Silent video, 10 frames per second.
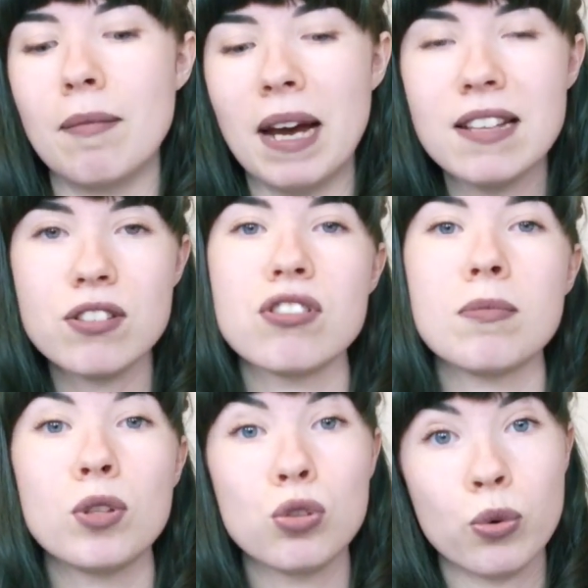answer
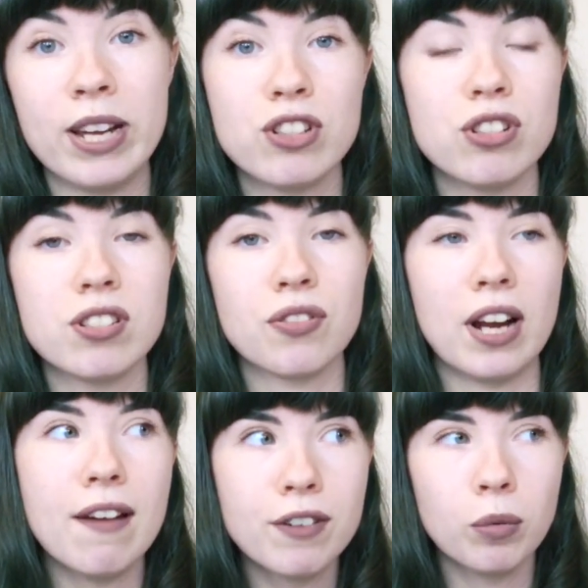some of those questions for
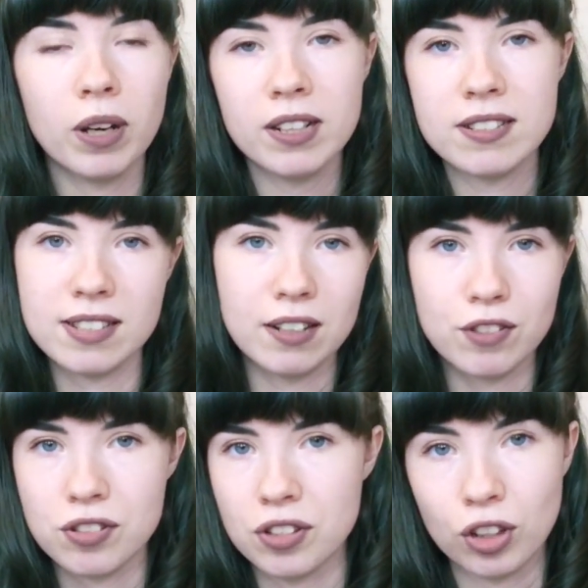everyone instead of
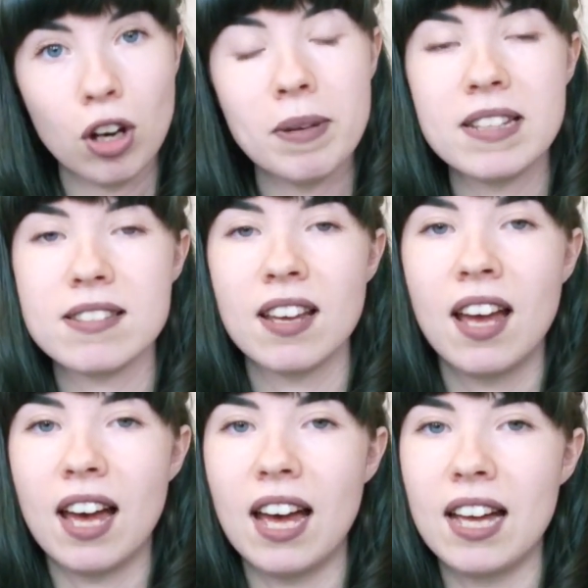just in the comments,
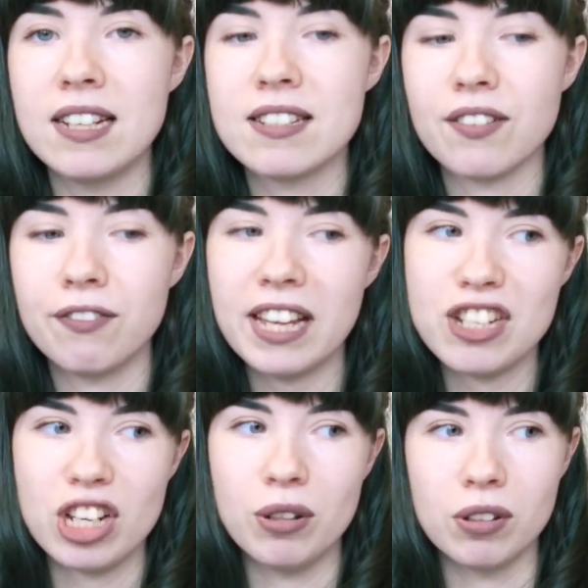and
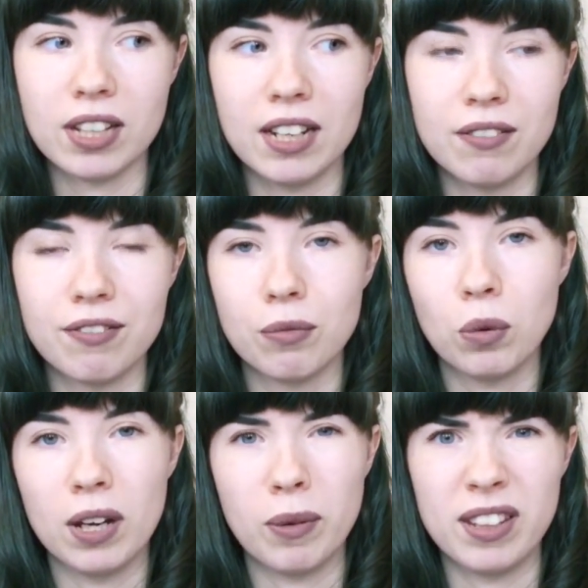flesh out kind of
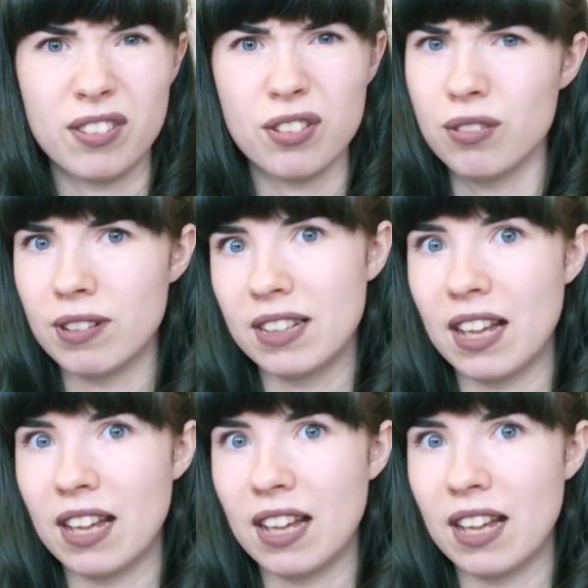what I went through in